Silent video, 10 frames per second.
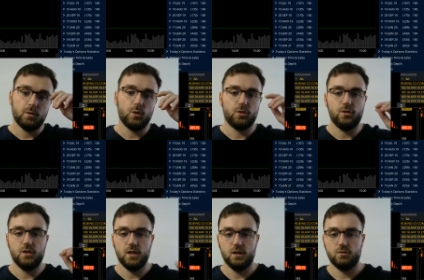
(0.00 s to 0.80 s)
both
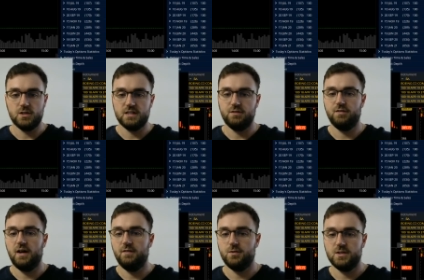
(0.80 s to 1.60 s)
the
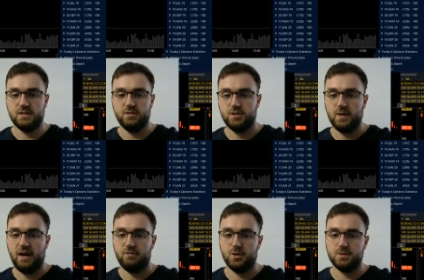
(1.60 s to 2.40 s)
375, 372
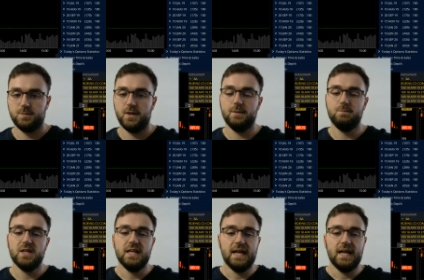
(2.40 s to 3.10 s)
half put spread,